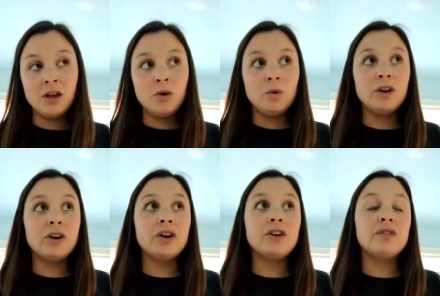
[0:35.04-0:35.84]
We
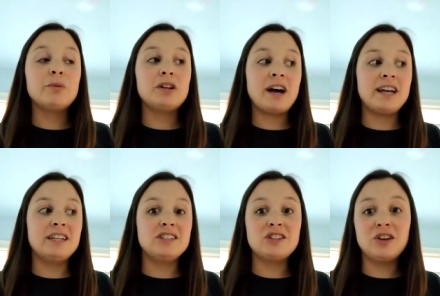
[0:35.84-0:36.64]
heard from
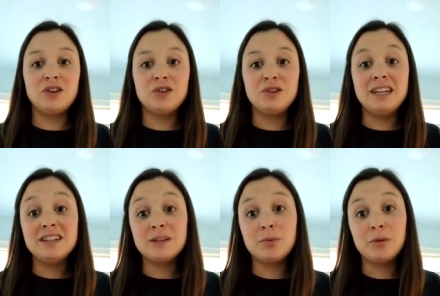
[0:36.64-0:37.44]
clients who need
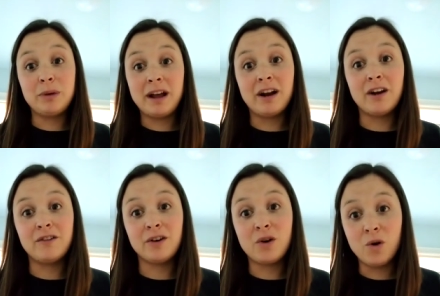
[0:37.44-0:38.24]
to prepare
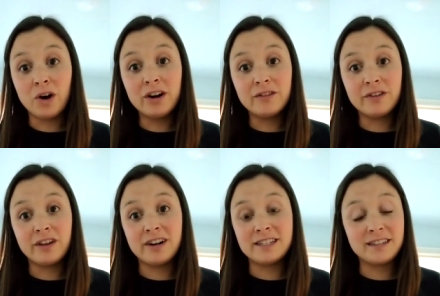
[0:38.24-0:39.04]
for court for
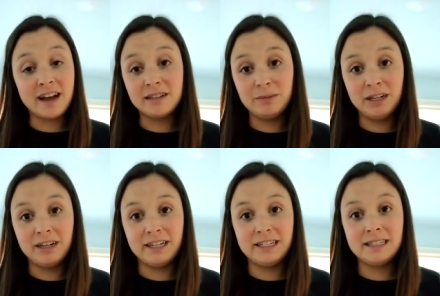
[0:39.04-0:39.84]
their asylum
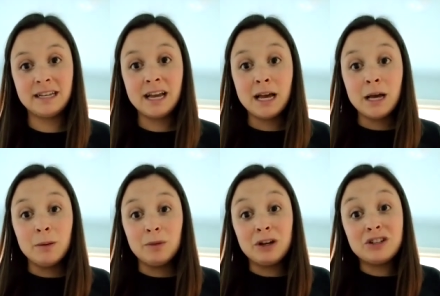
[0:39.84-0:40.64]
hearings,
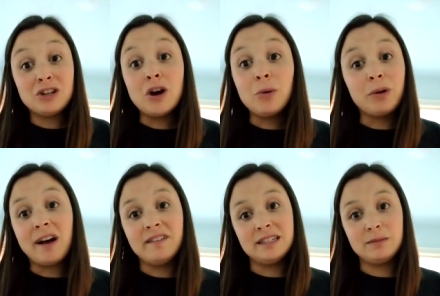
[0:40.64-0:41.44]
but there's no
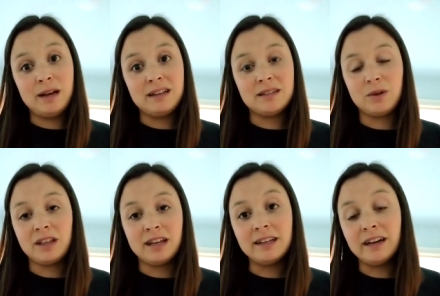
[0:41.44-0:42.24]
private space where
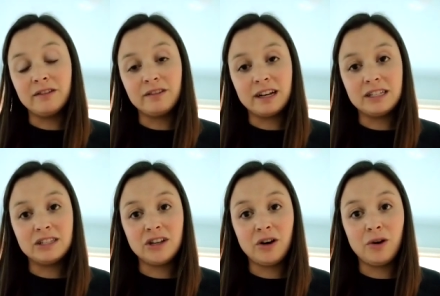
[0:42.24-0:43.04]
they live, and
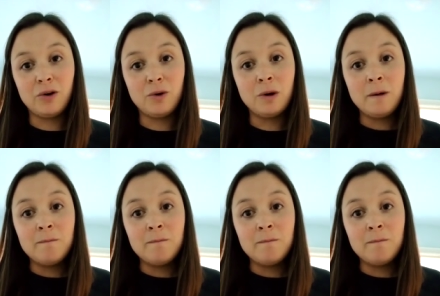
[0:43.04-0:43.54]
so